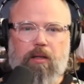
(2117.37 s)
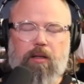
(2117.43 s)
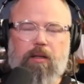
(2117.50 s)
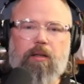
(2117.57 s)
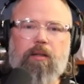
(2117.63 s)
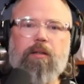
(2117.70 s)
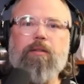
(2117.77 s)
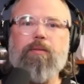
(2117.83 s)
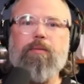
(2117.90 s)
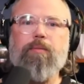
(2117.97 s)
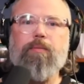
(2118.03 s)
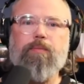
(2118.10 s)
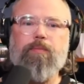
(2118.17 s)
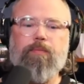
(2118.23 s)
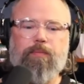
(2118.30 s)

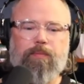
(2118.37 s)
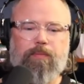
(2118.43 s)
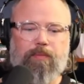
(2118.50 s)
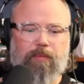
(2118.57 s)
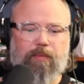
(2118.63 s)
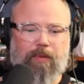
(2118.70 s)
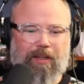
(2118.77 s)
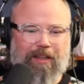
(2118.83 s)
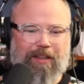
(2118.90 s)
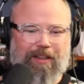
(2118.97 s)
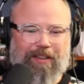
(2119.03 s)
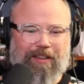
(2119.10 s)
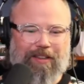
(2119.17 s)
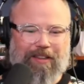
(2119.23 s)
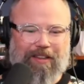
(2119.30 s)

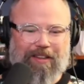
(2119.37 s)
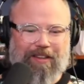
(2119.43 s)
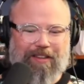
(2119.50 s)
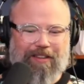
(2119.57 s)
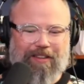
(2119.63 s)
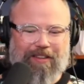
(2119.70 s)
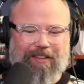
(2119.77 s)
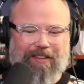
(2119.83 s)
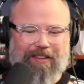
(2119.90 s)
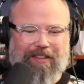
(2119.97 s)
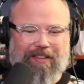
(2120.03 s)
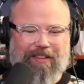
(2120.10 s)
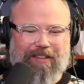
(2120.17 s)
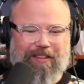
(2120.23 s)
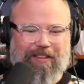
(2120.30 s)

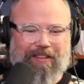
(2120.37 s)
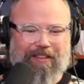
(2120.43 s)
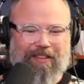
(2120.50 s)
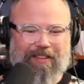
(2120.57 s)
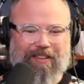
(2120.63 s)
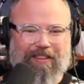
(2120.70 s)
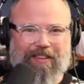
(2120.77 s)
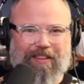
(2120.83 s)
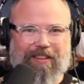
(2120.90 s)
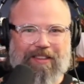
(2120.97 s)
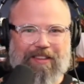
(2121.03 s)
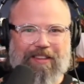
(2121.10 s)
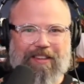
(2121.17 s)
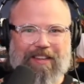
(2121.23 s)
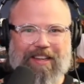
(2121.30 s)

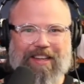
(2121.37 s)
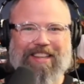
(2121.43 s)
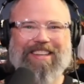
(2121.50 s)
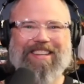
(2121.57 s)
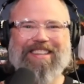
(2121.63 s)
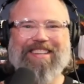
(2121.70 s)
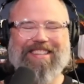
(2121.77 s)
(not speaking)